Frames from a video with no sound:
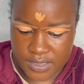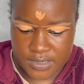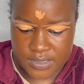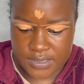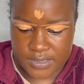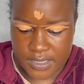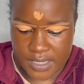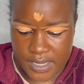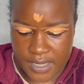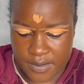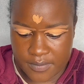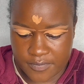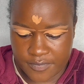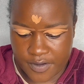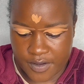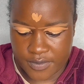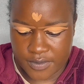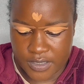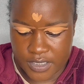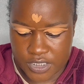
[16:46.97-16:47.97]
same
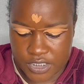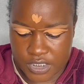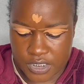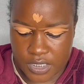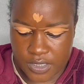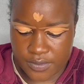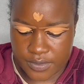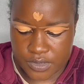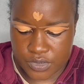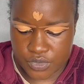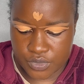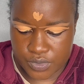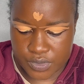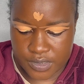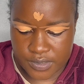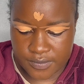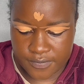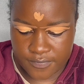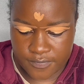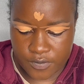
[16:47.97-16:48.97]
foundation I was
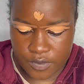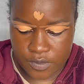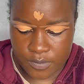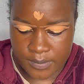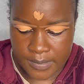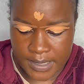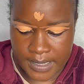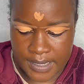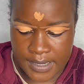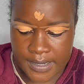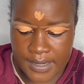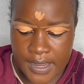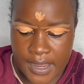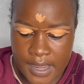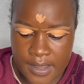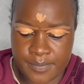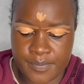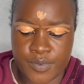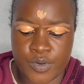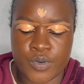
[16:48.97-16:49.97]
using for my
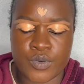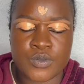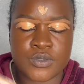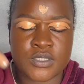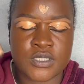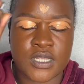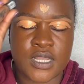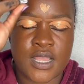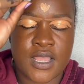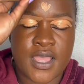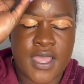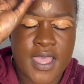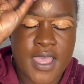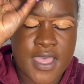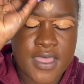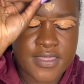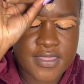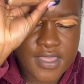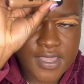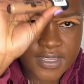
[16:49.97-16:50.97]
eyebrows, the